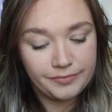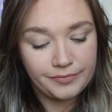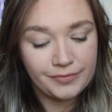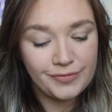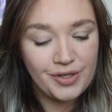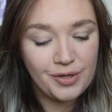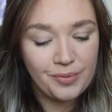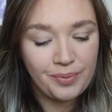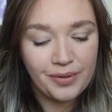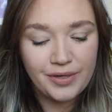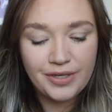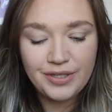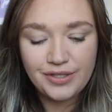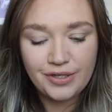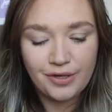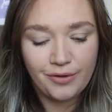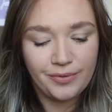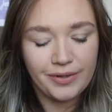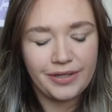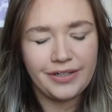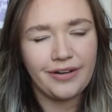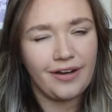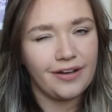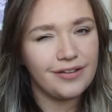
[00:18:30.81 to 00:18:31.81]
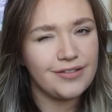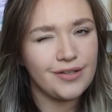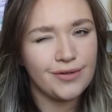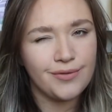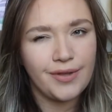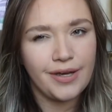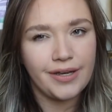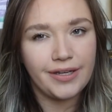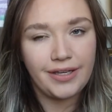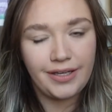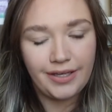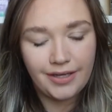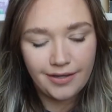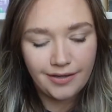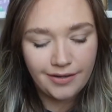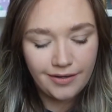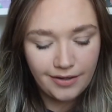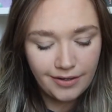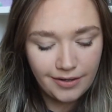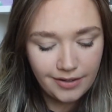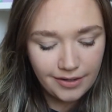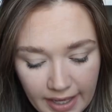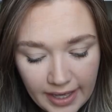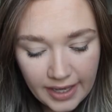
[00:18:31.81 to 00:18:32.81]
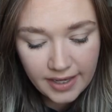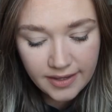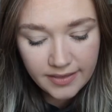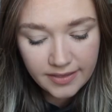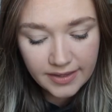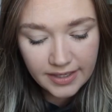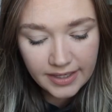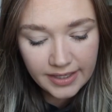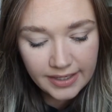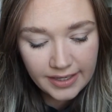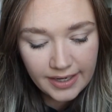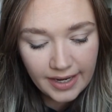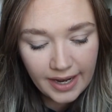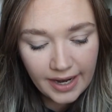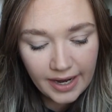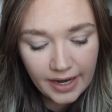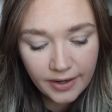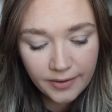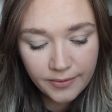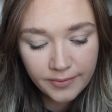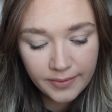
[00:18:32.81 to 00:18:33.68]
So please go read Not So Lucky. And then I